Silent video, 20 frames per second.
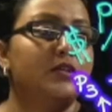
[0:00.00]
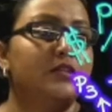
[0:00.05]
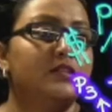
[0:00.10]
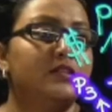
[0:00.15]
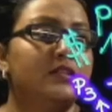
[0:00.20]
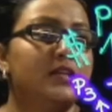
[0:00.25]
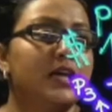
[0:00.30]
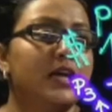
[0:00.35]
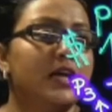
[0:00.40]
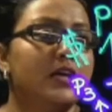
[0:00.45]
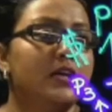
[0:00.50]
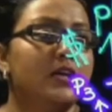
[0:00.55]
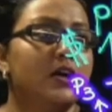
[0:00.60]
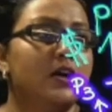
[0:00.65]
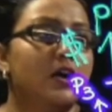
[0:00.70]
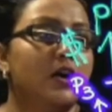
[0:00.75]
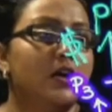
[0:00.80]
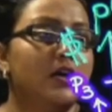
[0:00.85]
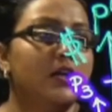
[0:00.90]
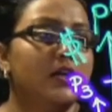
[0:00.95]
we see
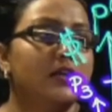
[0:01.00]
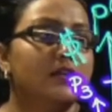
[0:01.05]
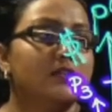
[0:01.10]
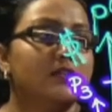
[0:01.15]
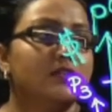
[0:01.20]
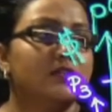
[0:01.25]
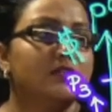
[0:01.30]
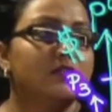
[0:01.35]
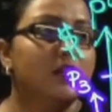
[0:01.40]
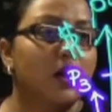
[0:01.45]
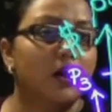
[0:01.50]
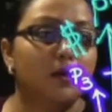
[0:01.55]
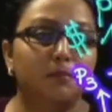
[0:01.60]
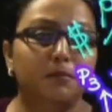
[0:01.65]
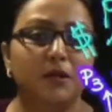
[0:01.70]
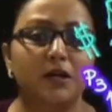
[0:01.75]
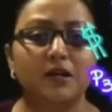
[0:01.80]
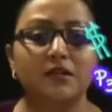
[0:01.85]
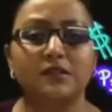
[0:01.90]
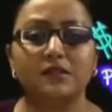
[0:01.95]
here is a
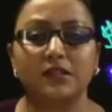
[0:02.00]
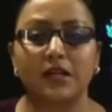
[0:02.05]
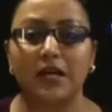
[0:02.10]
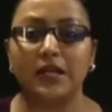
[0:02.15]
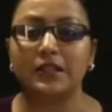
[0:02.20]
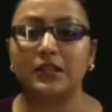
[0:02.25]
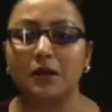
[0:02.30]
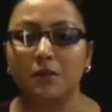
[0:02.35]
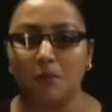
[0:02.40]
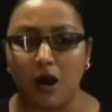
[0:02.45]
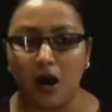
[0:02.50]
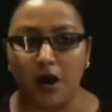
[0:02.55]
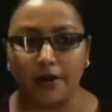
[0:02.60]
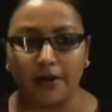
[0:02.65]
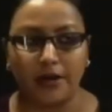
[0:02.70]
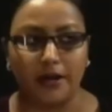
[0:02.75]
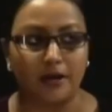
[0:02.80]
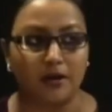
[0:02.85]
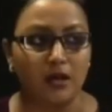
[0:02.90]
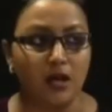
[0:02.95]
surplus in the
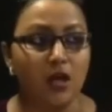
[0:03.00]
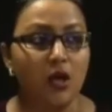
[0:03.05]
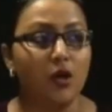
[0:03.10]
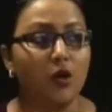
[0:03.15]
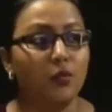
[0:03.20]
market.